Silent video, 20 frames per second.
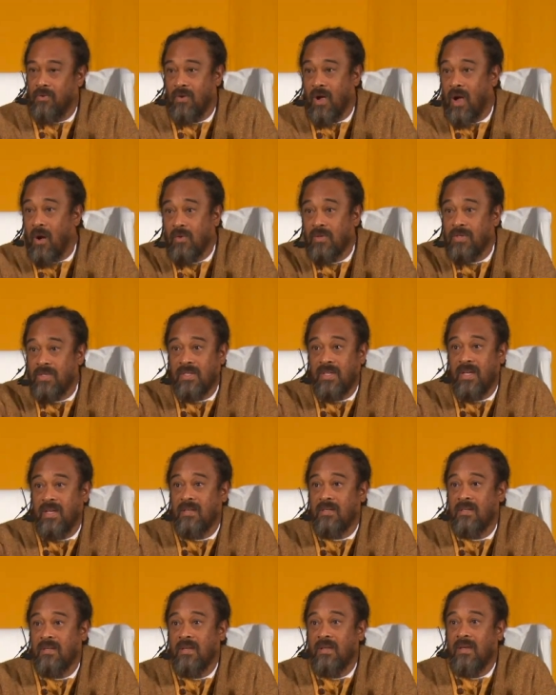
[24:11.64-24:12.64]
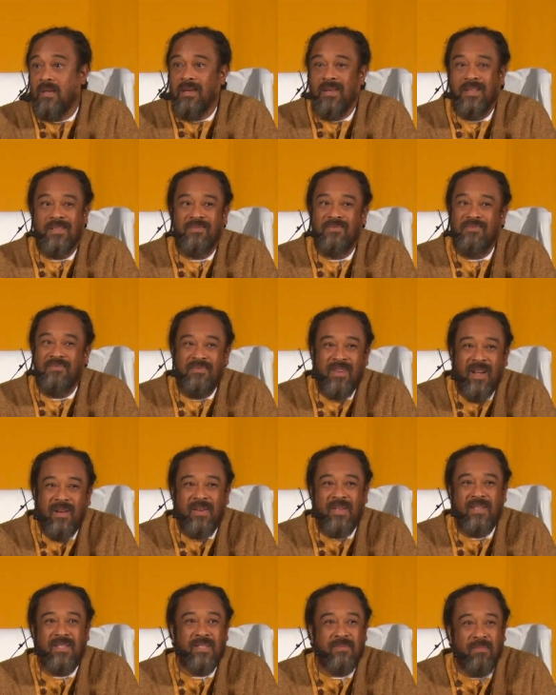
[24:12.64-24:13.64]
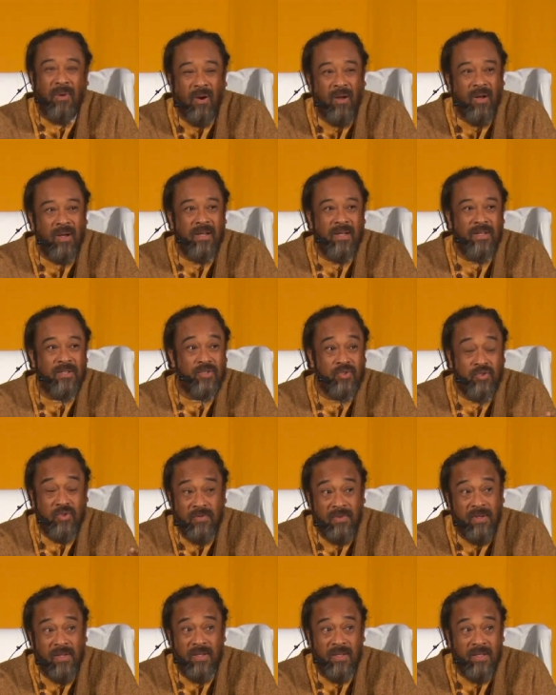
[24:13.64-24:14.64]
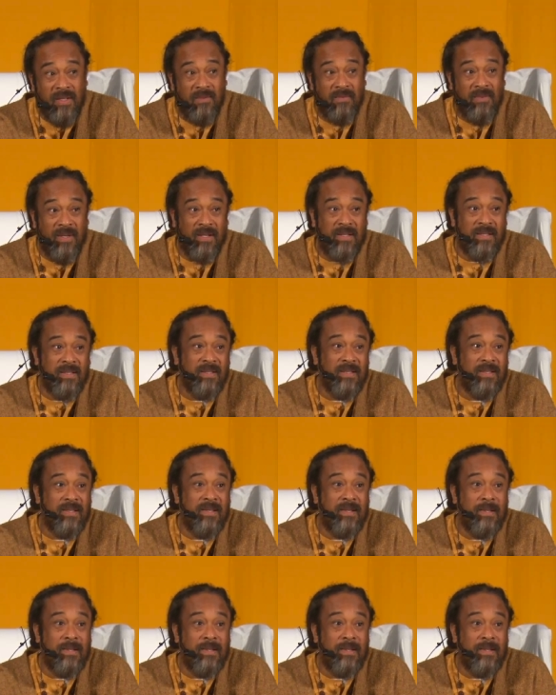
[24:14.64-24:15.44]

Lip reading: ground state, it's very small, it's trivial, in fact.